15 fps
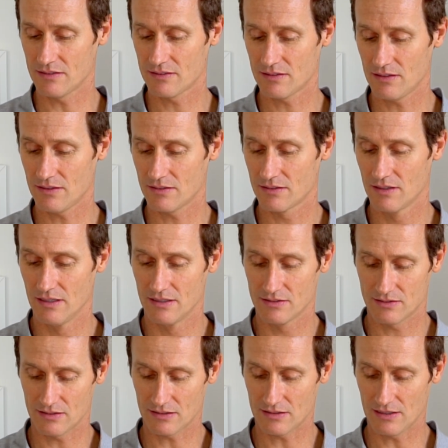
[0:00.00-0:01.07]
So
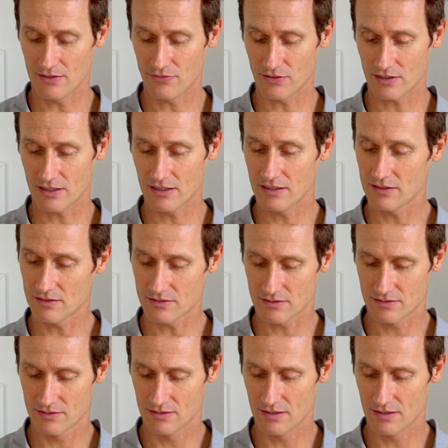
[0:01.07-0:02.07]
significant